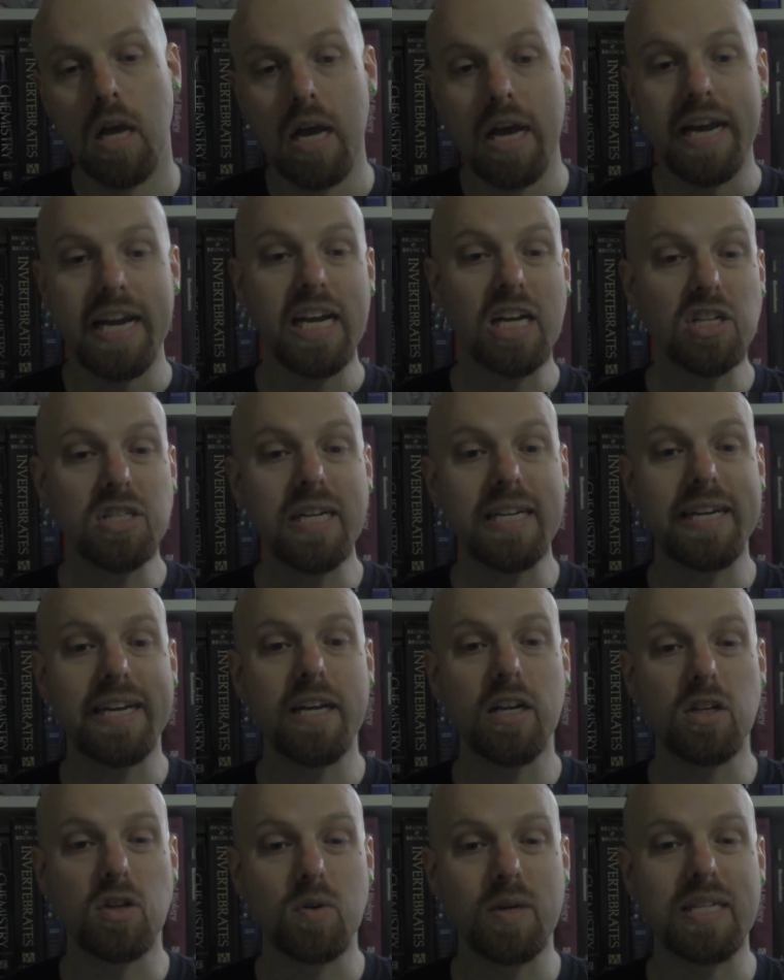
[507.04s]
He also said
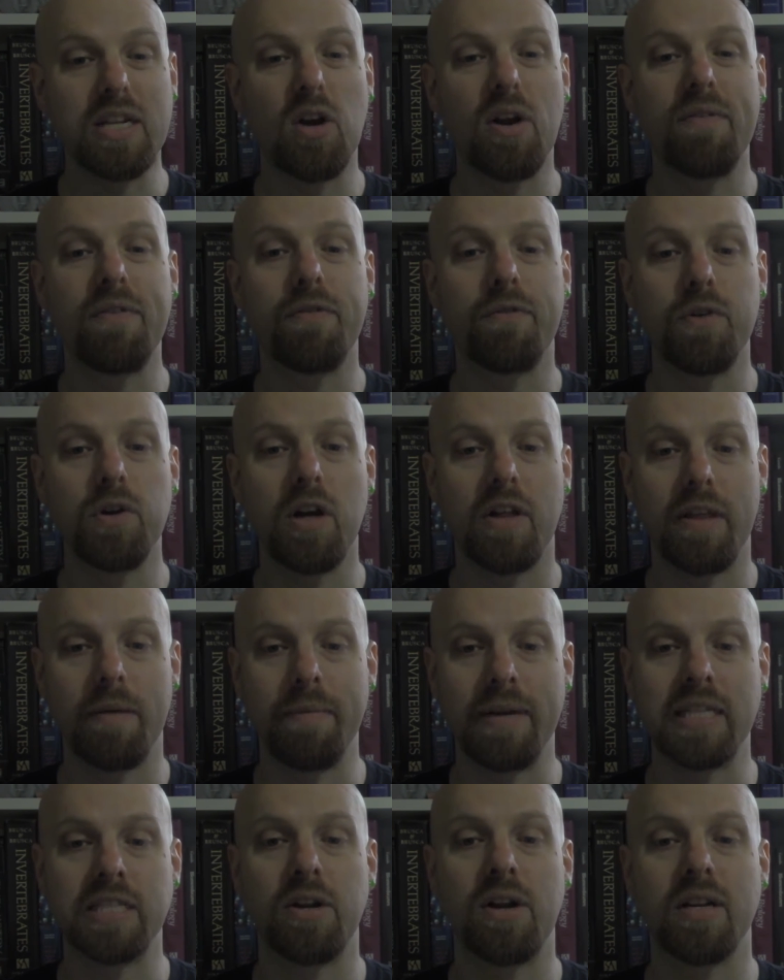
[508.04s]
kill trees that don't have any fruit on them
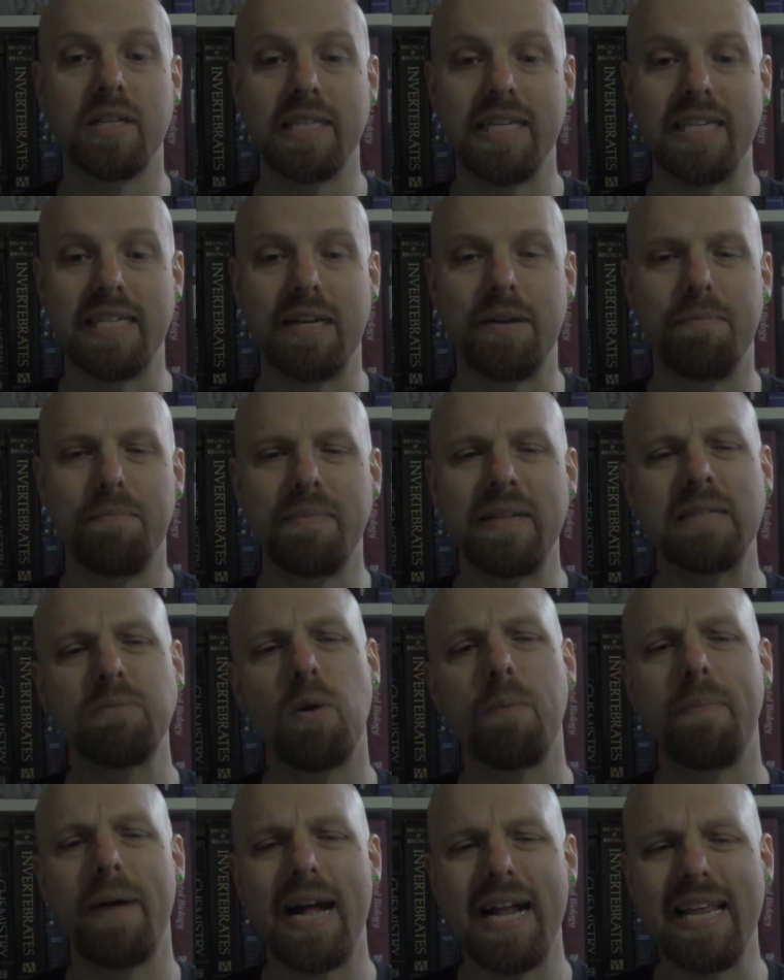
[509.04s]
because they're out of season, but that's
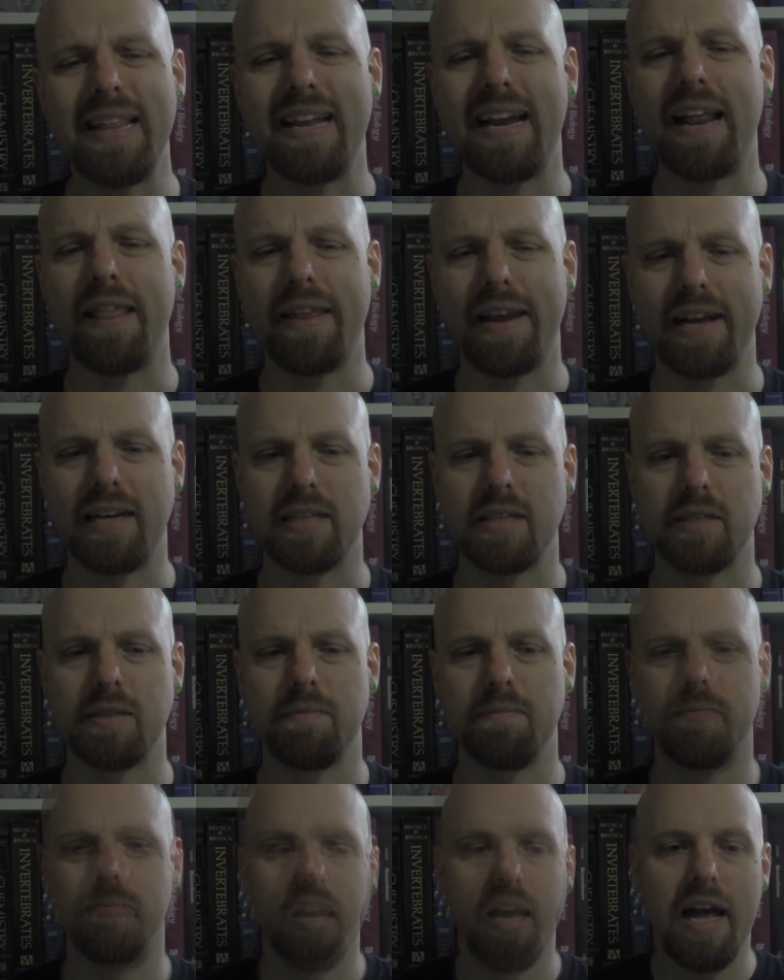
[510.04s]
more petty than anything else.
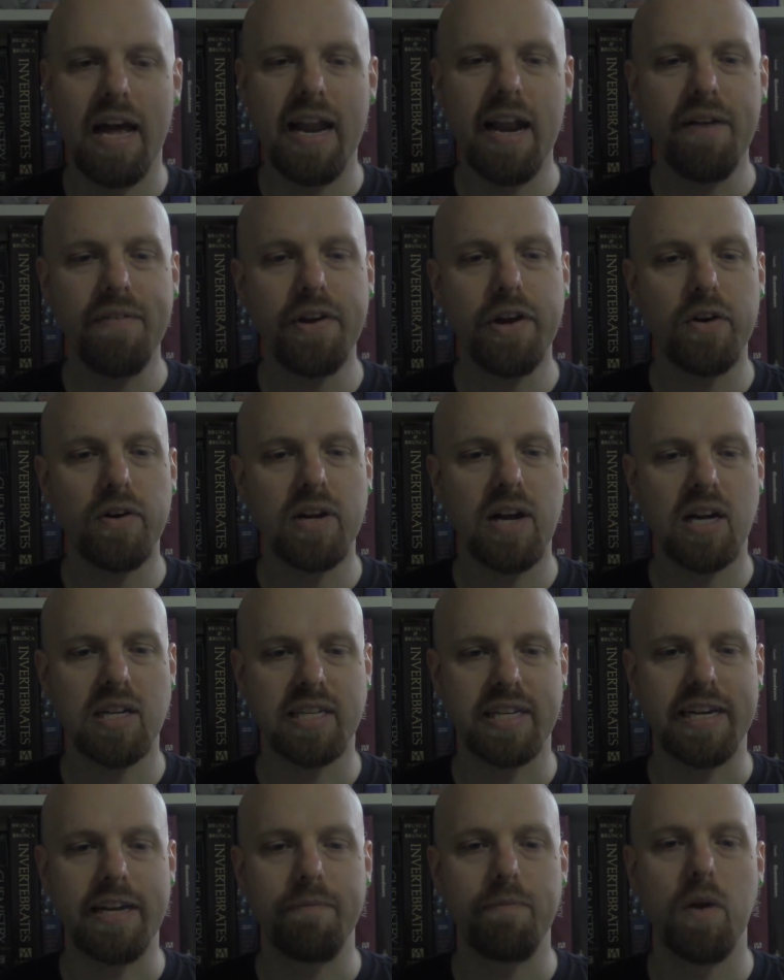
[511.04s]
And out of
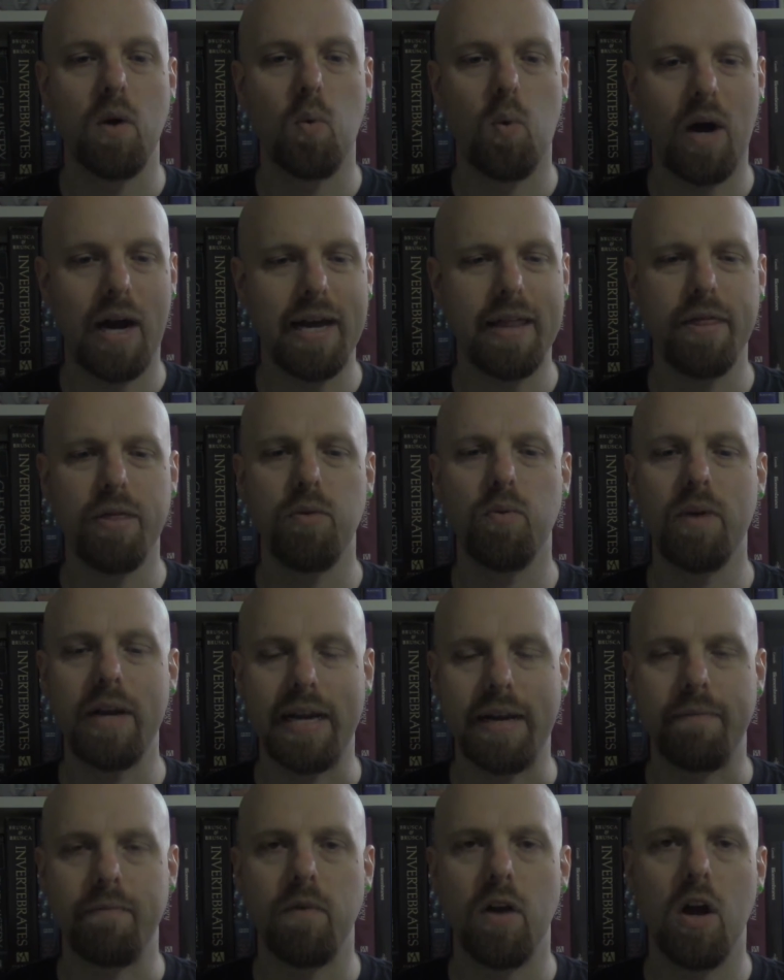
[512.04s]
curiosity, why
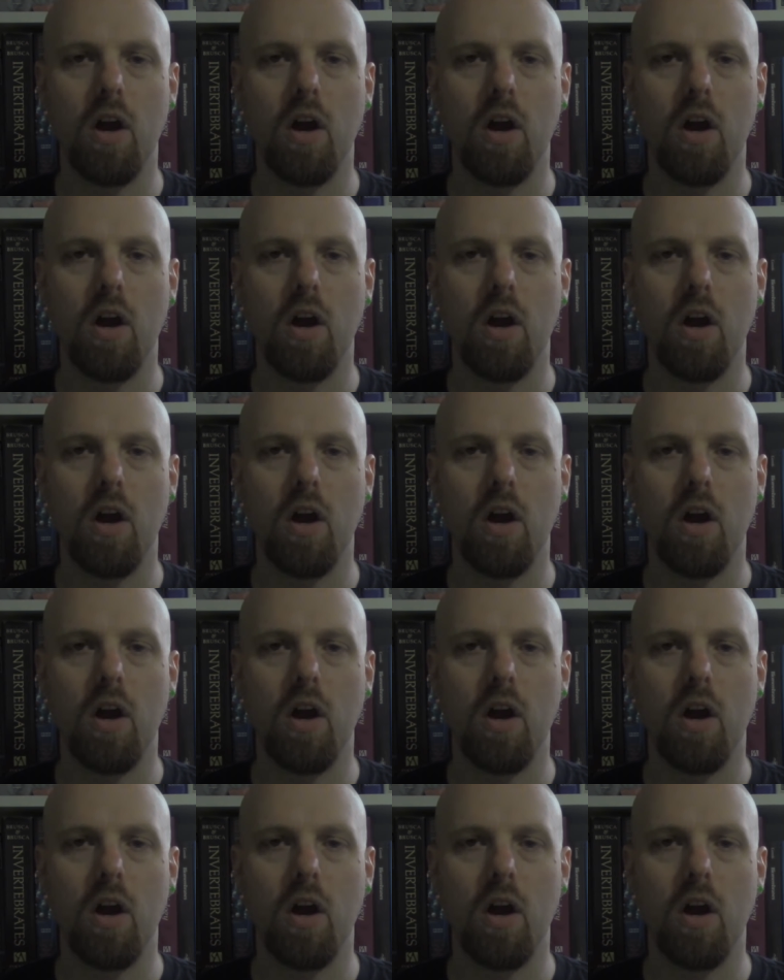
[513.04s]
3?